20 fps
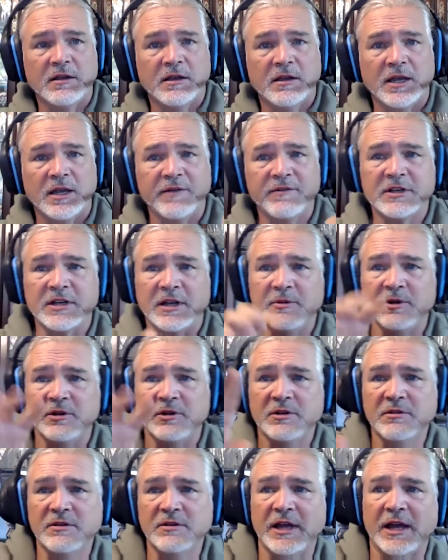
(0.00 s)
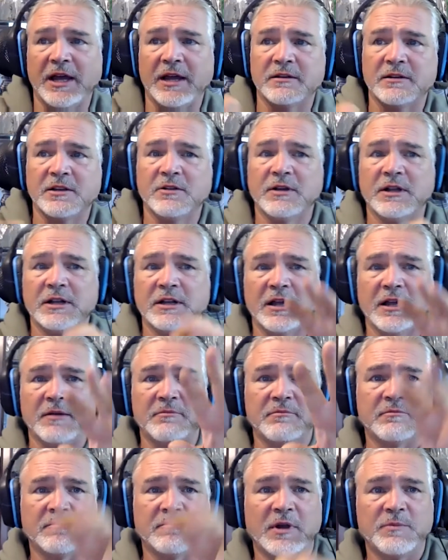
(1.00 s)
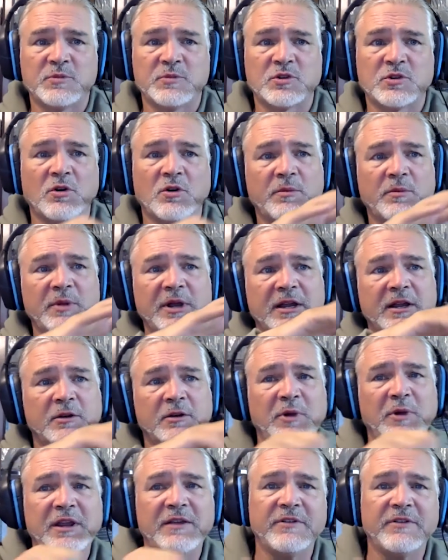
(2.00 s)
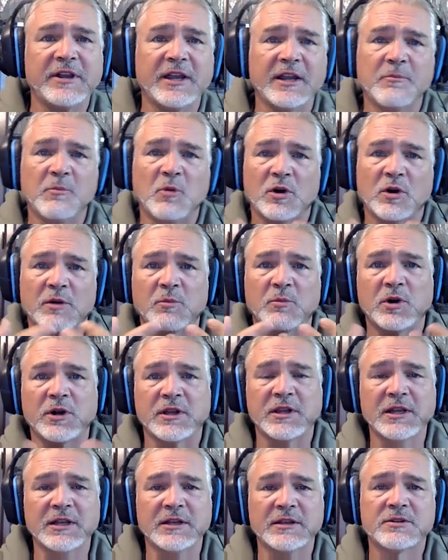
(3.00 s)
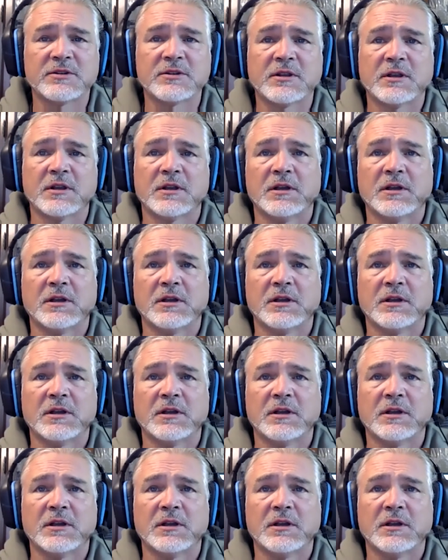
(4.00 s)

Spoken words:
every time you do that, you end up absorbing and weaving in more and more things.